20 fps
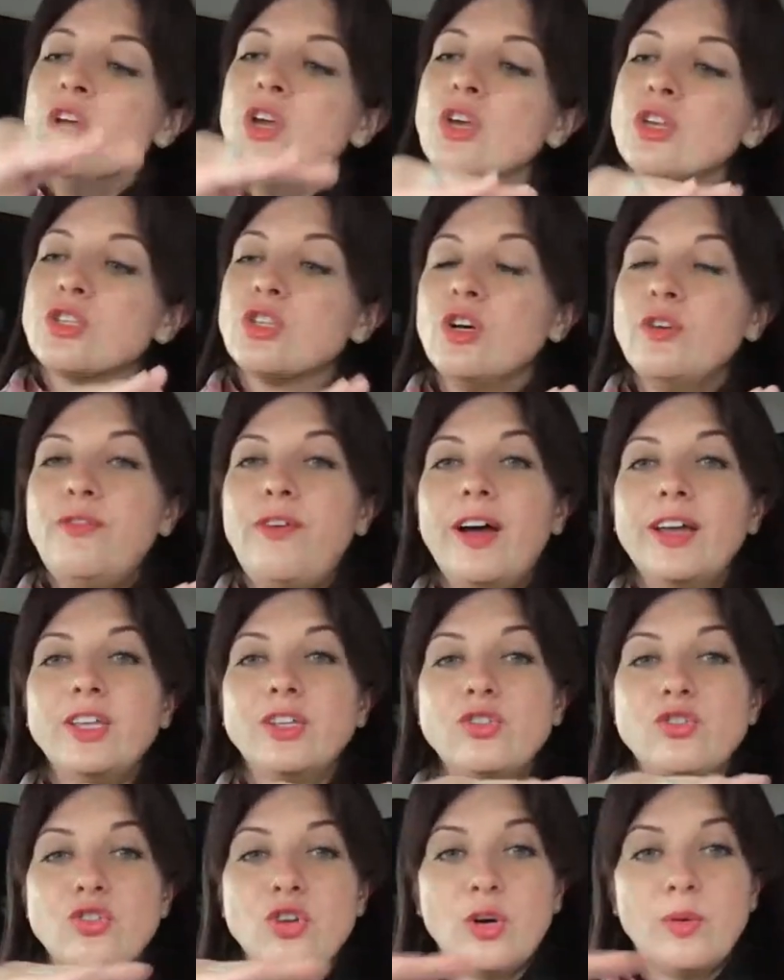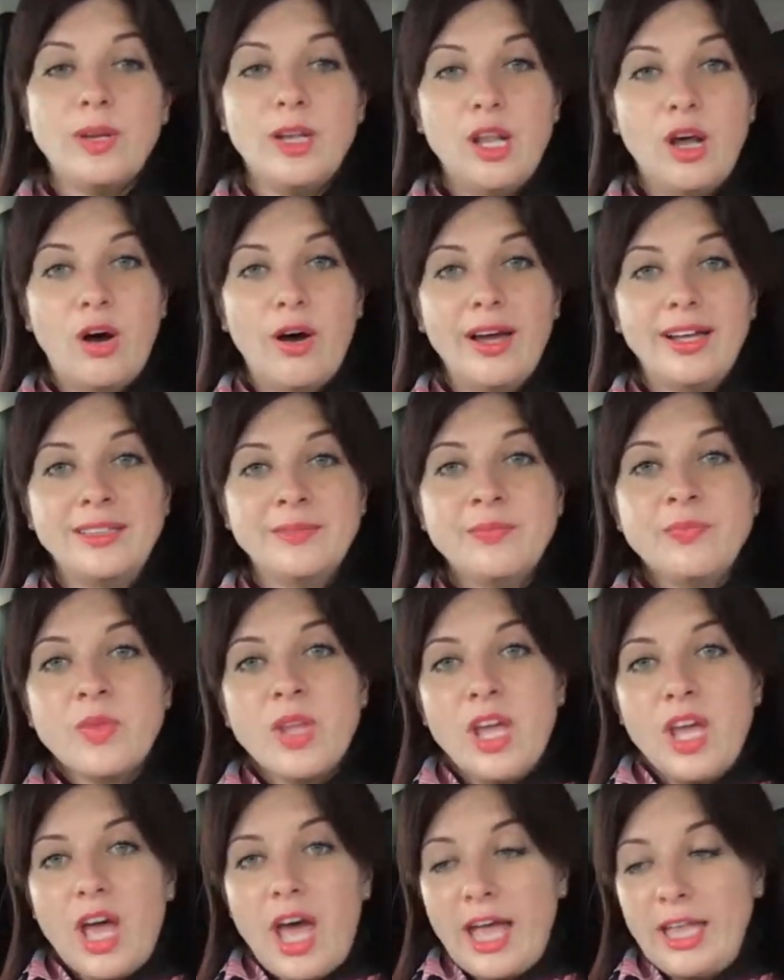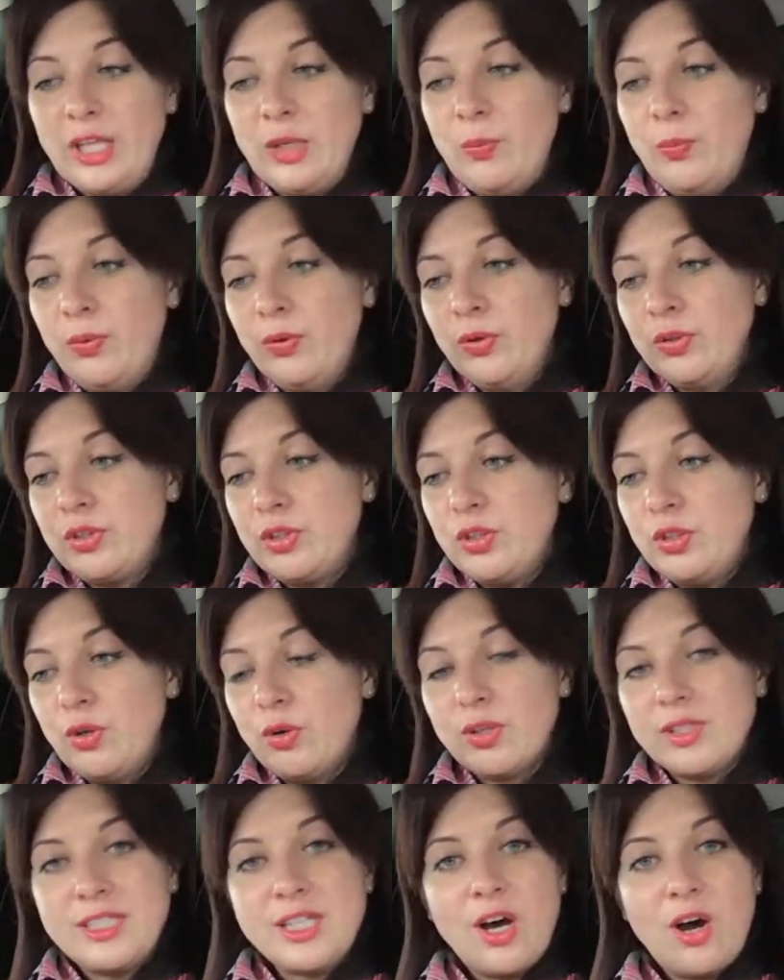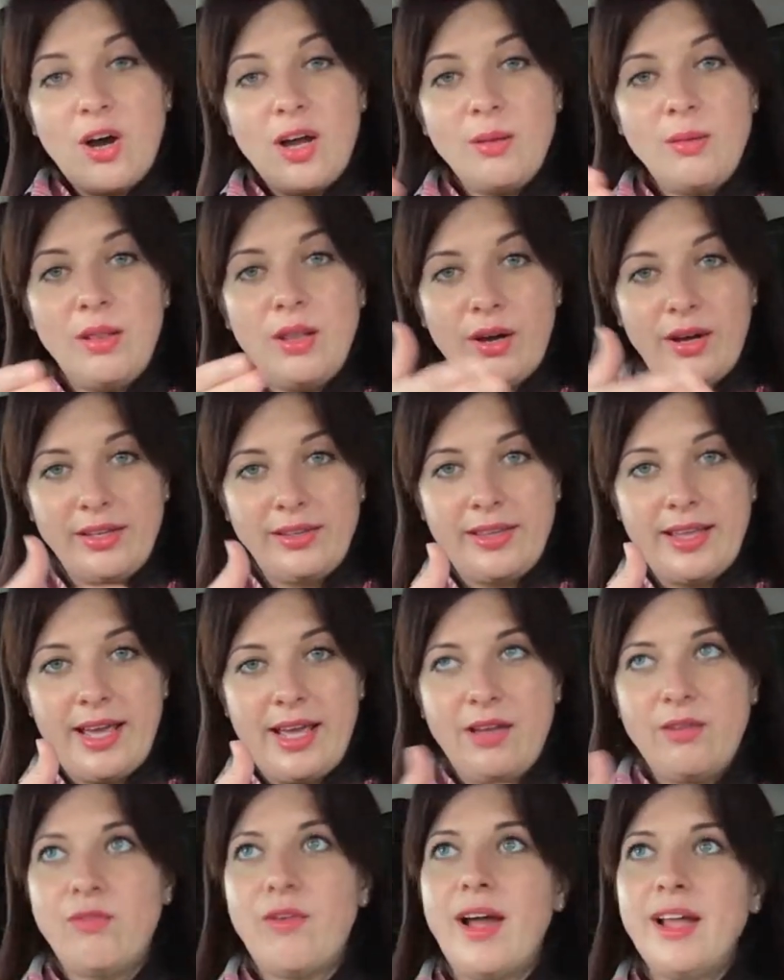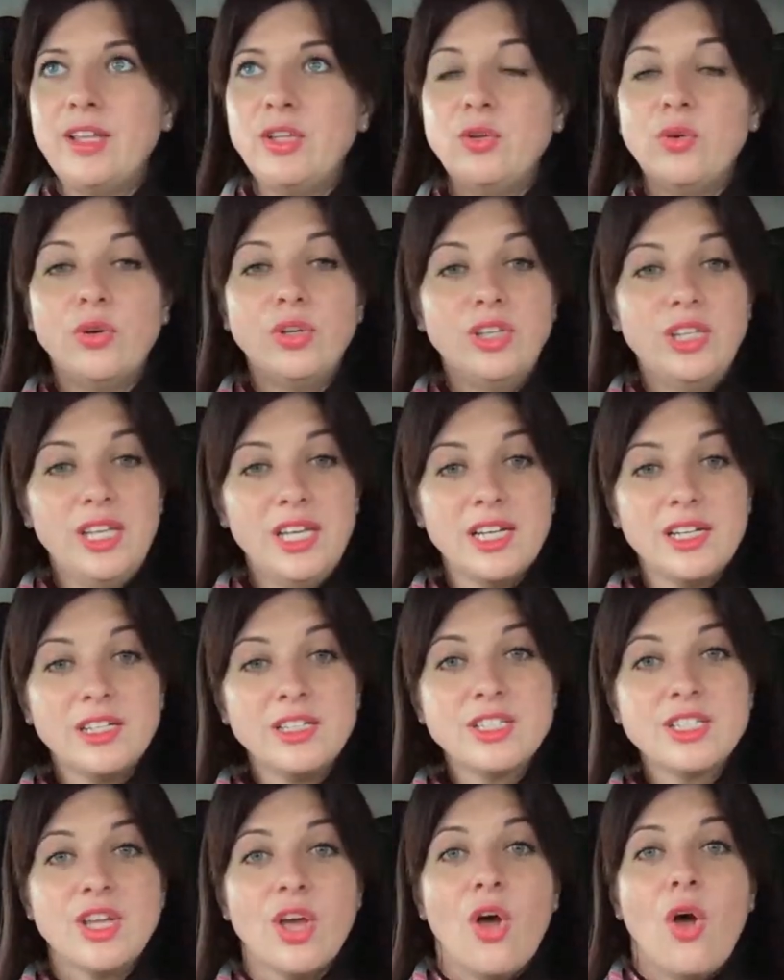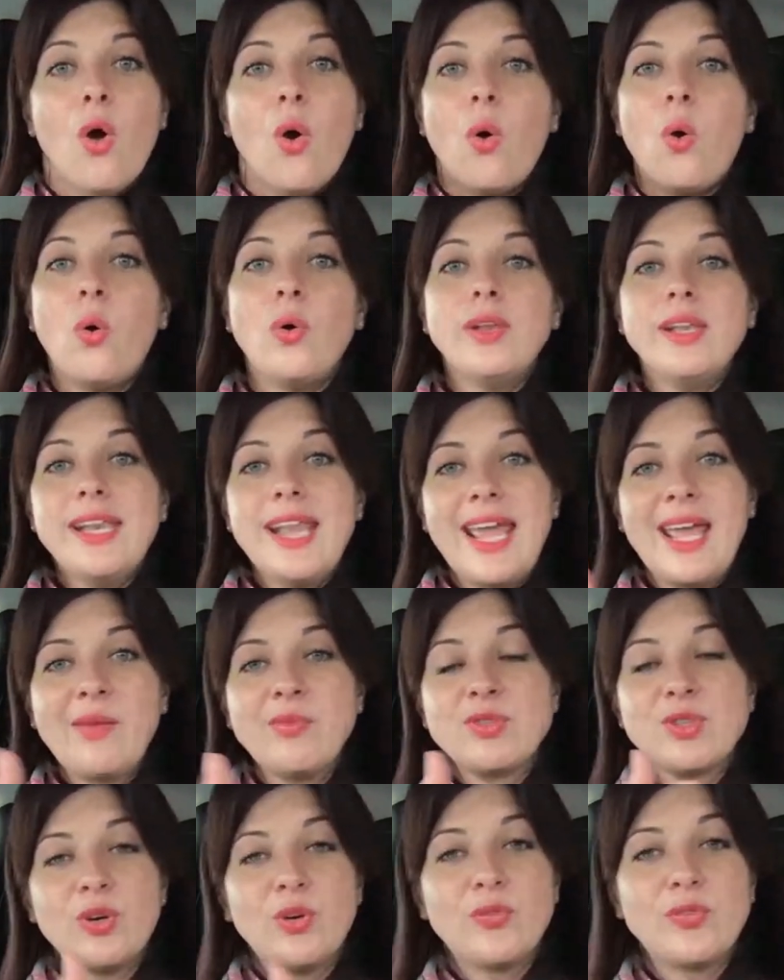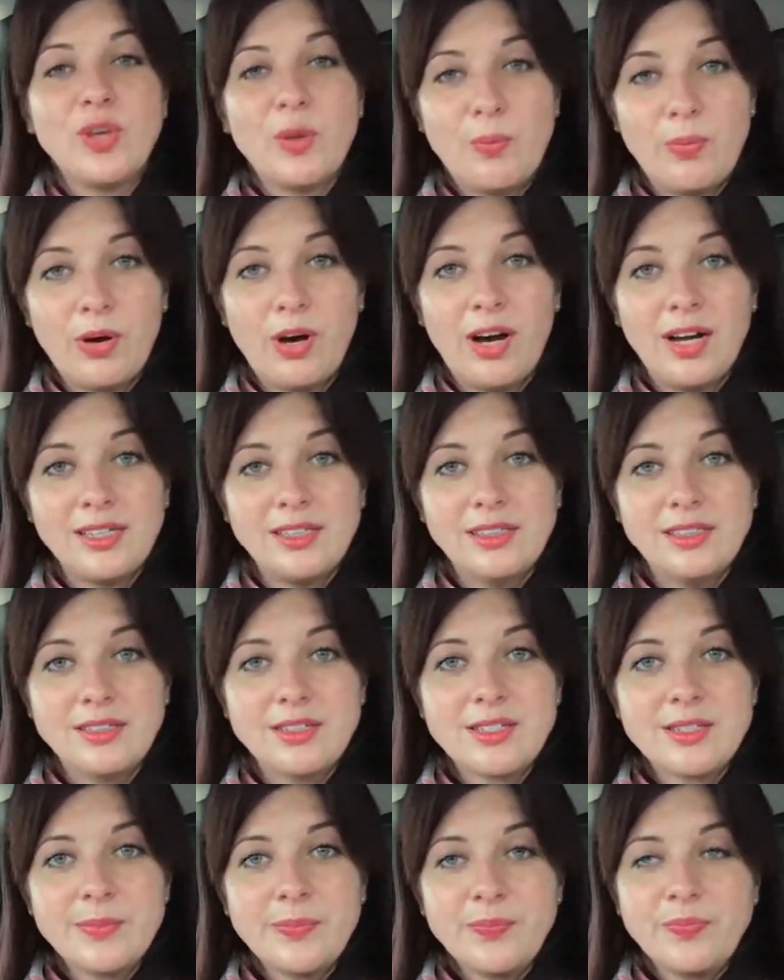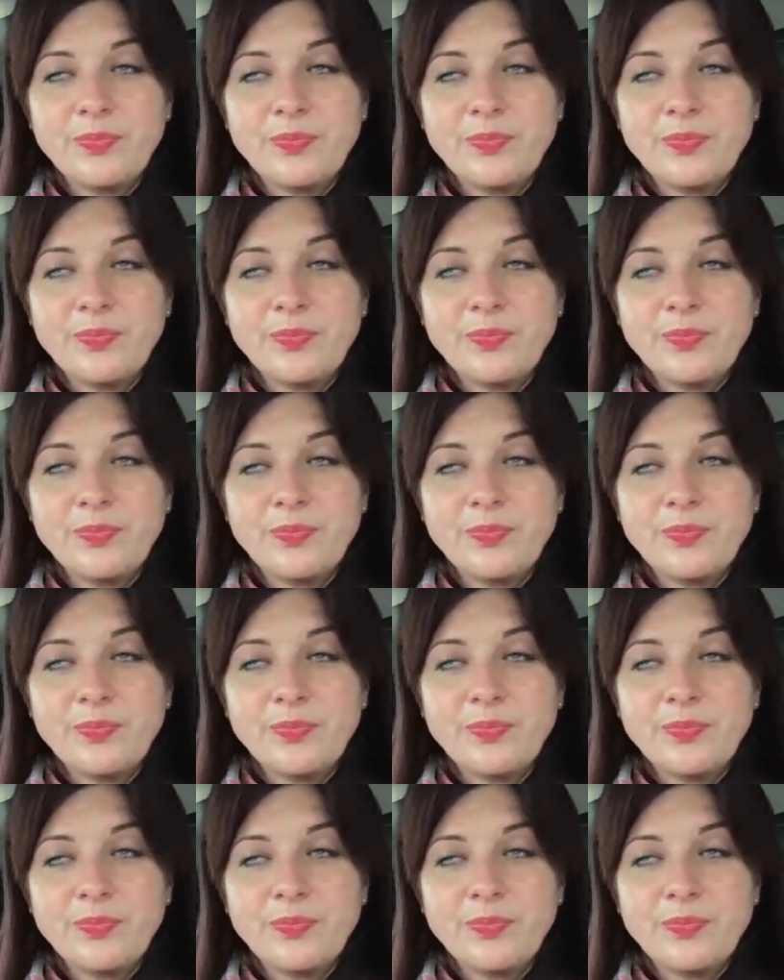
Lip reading: So far you draw a line and you put your timeline there, right? Your years or names of your partners.